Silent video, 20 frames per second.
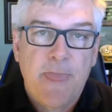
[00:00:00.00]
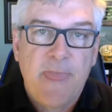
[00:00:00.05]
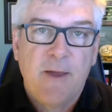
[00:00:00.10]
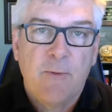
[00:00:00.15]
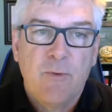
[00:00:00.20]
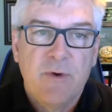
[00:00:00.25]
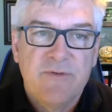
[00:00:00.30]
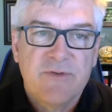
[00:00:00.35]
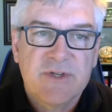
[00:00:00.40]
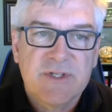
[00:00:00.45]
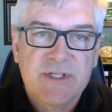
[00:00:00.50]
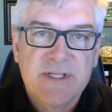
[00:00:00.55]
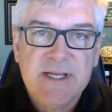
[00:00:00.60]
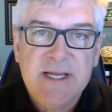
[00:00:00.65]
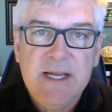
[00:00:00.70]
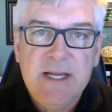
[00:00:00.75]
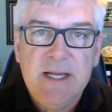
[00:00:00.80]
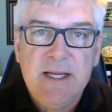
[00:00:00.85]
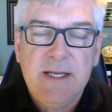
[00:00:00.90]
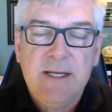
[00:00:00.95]
And we've
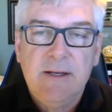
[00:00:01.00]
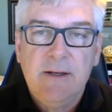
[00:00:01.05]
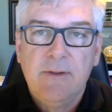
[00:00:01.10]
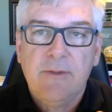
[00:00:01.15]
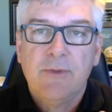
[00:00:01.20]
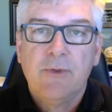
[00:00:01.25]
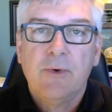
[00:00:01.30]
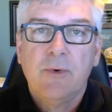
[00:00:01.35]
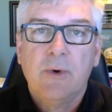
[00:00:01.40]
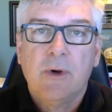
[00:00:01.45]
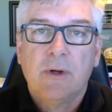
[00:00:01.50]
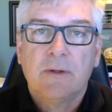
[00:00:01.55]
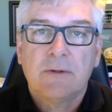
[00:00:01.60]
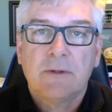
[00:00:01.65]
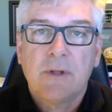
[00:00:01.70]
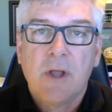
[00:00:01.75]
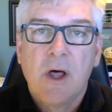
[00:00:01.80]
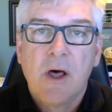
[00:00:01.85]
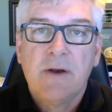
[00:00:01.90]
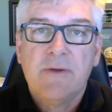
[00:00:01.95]
seen through a
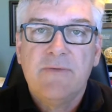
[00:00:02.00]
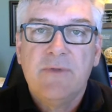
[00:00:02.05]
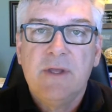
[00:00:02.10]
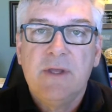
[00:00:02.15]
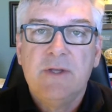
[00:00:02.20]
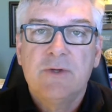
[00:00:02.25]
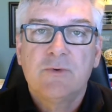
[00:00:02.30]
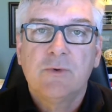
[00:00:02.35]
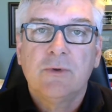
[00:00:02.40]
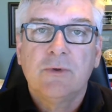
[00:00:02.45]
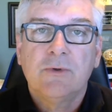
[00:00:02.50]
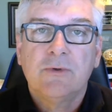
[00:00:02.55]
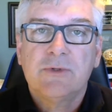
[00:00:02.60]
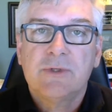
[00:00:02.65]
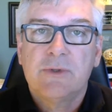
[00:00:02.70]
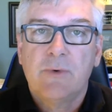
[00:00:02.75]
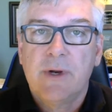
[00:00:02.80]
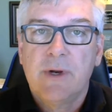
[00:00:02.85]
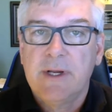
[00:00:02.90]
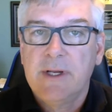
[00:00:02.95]
lot of these rules
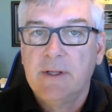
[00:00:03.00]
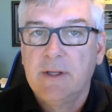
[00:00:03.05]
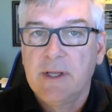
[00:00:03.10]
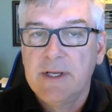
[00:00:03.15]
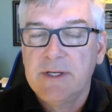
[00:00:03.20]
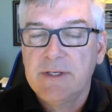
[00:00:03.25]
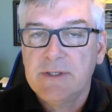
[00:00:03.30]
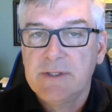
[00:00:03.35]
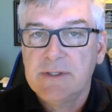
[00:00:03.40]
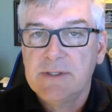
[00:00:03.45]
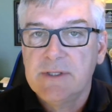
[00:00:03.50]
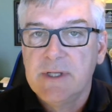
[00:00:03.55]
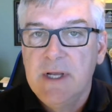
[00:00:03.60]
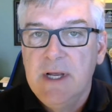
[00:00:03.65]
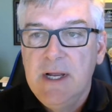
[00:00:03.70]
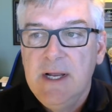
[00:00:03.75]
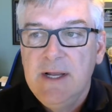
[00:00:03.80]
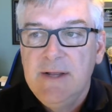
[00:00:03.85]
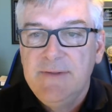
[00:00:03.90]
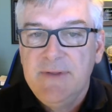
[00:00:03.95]
and regulations
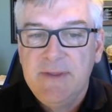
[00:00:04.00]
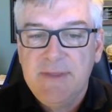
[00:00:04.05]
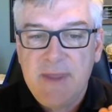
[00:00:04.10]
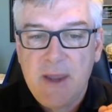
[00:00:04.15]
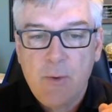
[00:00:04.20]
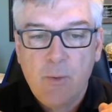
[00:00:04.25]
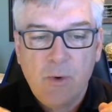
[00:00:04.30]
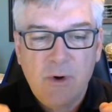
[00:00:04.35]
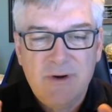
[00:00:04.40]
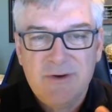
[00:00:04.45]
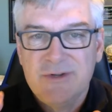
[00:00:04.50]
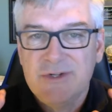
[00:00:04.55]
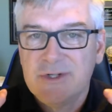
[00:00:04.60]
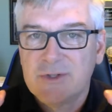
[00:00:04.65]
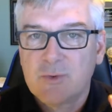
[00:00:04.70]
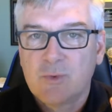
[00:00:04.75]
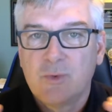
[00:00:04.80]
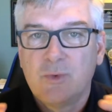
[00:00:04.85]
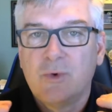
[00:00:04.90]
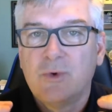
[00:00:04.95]
that they weren't
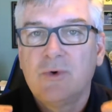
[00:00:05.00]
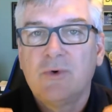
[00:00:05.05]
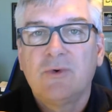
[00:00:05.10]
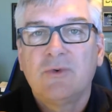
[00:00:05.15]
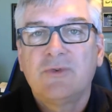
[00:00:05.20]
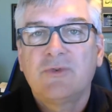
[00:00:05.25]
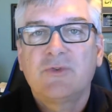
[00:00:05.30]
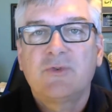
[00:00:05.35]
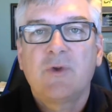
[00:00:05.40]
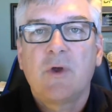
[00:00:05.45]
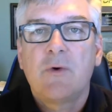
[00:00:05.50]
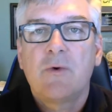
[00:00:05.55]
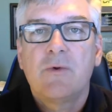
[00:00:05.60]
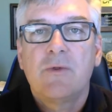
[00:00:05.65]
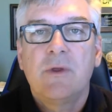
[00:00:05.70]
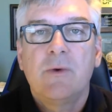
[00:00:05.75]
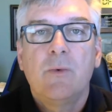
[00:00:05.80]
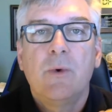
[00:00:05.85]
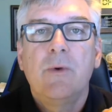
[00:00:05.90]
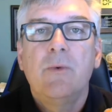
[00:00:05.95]
just rules so
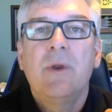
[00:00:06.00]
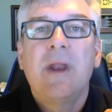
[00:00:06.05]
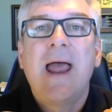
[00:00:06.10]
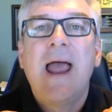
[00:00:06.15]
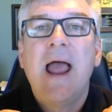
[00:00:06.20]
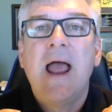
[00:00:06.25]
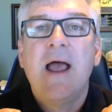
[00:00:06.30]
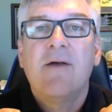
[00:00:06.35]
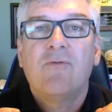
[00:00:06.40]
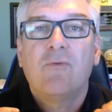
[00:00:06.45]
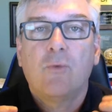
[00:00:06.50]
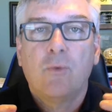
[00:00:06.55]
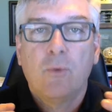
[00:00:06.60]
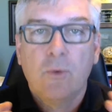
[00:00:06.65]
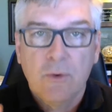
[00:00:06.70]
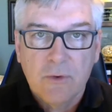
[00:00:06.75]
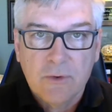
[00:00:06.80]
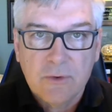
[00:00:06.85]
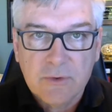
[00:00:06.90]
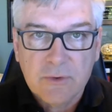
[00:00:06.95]
that we would have
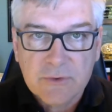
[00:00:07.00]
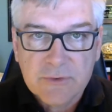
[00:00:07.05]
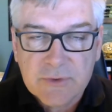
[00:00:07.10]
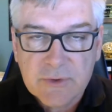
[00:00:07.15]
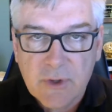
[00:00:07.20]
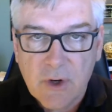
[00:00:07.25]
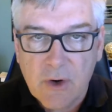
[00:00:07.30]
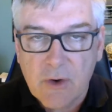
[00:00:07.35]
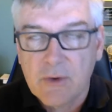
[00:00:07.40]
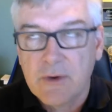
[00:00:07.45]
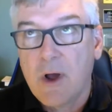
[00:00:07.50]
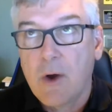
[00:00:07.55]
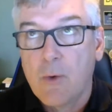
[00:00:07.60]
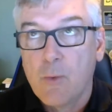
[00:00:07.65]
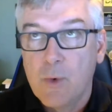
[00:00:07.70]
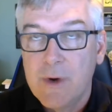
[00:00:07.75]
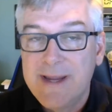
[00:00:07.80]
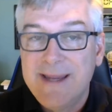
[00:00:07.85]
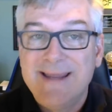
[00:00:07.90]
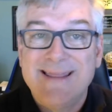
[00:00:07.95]
rules, or not
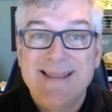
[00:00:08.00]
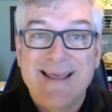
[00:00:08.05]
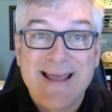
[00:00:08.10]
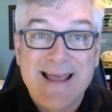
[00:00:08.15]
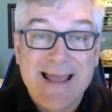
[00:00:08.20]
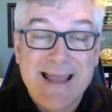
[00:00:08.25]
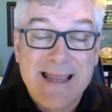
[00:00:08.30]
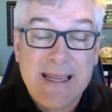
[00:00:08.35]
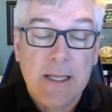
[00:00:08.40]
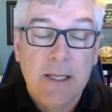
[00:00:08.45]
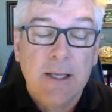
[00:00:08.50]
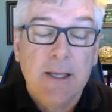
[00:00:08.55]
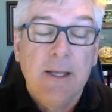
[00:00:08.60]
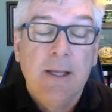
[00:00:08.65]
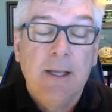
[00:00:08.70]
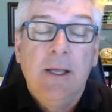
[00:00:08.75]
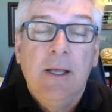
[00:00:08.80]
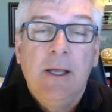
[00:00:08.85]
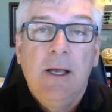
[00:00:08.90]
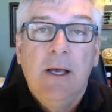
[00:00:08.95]
we, they.
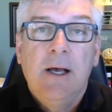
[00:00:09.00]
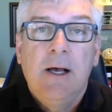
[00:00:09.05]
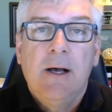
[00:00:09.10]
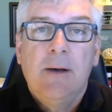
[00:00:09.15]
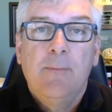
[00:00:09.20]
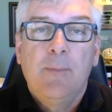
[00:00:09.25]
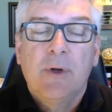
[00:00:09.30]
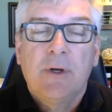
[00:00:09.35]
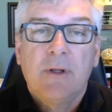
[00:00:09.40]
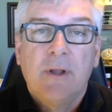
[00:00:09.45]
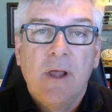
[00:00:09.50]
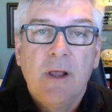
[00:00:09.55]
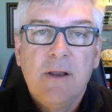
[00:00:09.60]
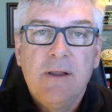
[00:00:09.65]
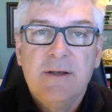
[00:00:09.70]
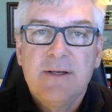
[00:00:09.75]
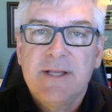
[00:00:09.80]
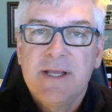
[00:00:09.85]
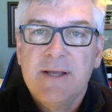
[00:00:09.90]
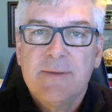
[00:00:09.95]
But a lot
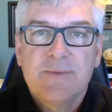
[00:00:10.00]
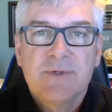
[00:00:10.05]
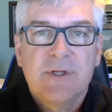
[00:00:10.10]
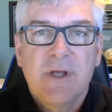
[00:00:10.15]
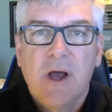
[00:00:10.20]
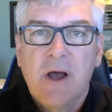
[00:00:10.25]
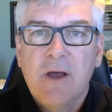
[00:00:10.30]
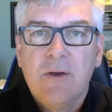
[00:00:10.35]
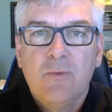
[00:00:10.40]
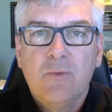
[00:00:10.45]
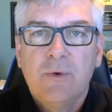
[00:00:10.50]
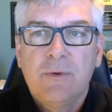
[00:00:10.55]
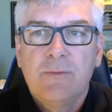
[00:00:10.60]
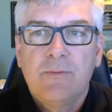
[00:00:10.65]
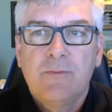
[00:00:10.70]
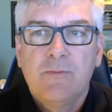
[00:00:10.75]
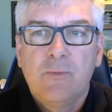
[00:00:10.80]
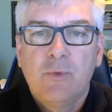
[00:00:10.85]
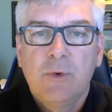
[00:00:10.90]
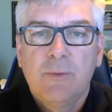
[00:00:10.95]
of the times God
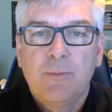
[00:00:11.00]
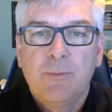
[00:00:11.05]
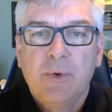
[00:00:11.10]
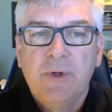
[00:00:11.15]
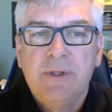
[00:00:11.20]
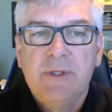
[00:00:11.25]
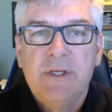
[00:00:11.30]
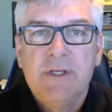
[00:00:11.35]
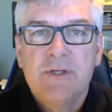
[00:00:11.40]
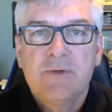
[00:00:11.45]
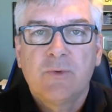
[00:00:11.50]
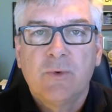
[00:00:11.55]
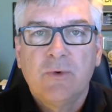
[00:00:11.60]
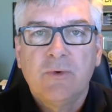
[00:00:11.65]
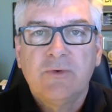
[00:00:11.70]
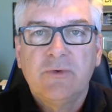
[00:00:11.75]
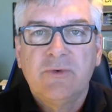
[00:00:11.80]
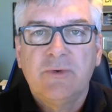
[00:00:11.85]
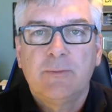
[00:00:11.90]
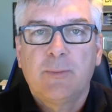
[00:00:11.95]
would put these
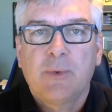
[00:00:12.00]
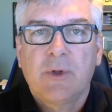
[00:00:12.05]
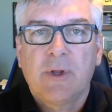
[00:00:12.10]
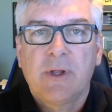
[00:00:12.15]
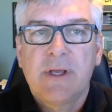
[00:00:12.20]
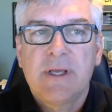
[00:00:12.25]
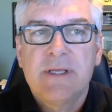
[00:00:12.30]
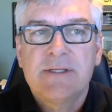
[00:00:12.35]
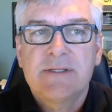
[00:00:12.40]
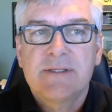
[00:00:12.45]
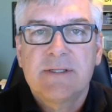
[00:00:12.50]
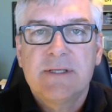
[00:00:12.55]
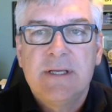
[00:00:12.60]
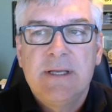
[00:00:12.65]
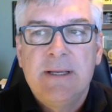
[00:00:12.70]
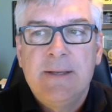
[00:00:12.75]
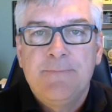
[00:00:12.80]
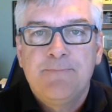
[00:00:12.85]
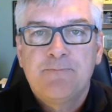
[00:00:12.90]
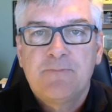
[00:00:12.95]
rules in place
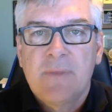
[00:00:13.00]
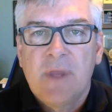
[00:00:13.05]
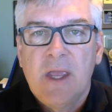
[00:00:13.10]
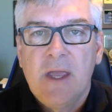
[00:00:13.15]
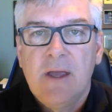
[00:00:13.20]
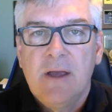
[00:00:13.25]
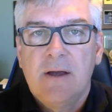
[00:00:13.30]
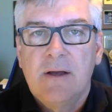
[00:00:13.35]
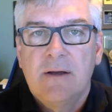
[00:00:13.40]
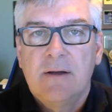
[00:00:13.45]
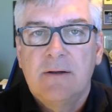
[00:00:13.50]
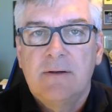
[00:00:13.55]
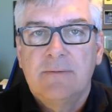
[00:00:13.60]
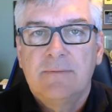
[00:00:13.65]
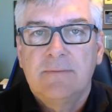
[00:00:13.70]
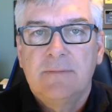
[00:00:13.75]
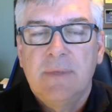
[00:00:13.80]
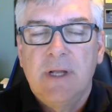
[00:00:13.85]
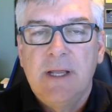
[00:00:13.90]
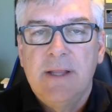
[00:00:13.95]

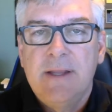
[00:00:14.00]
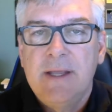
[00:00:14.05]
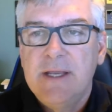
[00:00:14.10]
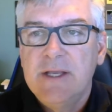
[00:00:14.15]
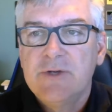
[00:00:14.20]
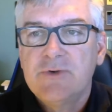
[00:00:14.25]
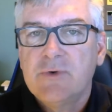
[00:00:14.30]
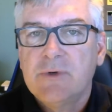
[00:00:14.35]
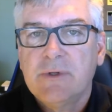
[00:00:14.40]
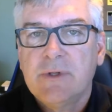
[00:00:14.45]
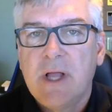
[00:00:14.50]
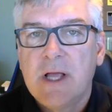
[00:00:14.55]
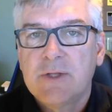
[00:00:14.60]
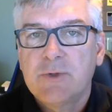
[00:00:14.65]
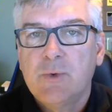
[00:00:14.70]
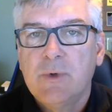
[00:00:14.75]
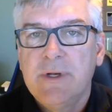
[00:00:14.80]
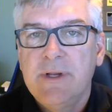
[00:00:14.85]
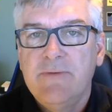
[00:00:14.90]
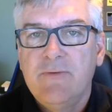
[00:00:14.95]
and the
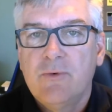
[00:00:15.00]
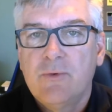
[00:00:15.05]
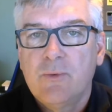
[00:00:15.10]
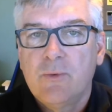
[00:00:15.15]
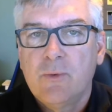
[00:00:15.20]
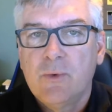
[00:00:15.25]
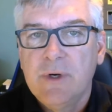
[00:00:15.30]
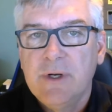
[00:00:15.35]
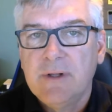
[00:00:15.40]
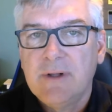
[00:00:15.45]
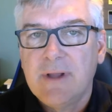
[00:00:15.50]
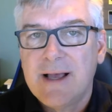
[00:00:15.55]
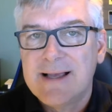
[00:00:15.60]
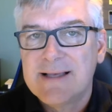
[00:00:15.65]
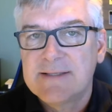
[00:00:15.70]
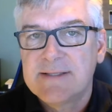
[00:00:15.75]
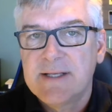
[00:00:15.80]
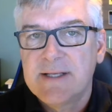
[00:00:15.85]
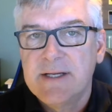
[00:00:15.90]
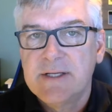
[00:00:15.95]
Israelites wouldn't even
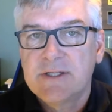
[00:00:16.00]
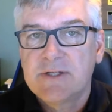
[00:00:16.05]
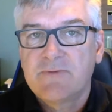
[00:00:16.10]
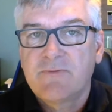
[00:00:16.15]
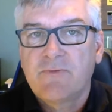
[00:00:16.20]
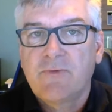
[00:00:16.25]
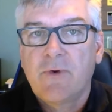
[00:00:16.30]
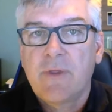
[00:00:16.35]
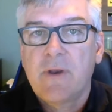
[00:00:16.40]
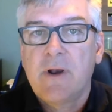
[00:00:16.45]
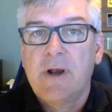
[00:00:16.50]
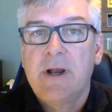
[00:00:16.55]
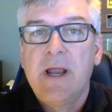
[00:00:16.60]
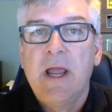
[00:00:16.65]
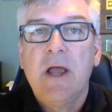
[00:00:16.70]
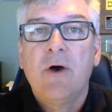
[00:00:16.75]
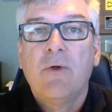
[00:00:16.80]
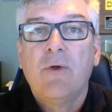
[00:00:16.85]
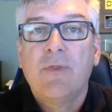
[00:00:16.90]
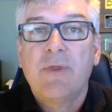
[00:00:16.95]
realize that it is for their
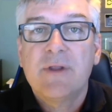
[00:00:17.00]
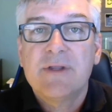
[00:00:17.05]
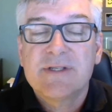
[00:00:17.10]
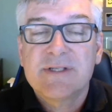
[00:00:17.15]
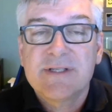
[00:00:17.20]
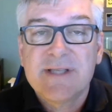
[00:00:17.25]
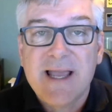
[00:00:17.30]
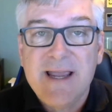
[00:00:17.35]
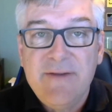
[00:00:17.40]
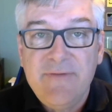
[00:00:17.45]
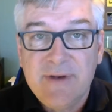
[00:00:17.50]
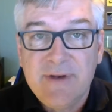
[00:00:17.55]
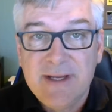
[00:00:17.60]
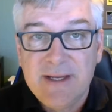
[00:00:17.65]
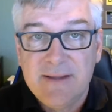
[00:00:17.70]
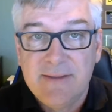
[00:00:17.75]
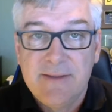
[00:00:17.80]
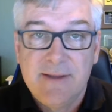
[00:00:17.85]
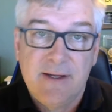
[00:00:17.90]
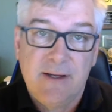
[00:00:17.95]
health and
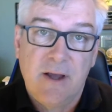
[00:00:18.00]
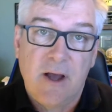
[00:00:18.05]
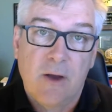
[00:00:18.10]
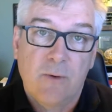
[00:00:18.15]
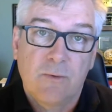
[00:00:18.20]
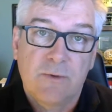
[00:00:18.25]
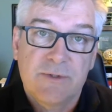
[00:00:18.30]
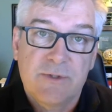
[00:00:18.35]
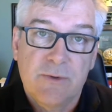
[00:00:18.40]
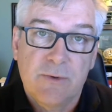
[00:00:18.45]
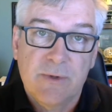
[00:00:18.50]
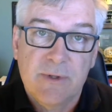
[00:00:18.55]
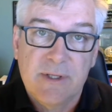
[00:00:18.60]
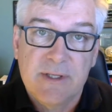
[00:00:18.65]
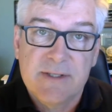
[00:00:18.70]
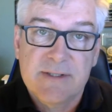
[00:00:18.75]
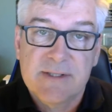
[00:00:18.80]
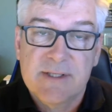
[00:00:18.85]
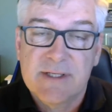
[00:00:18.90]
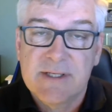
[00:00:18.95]
safety that God was doing
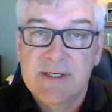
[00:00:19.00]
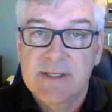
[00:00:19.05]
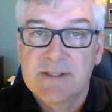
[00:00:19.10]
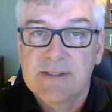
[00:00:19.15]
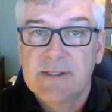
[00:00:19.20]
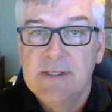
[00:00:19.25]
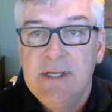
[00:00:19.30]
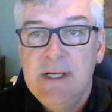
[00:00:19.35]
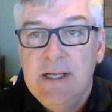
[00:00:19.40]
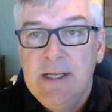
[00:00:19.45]
these things.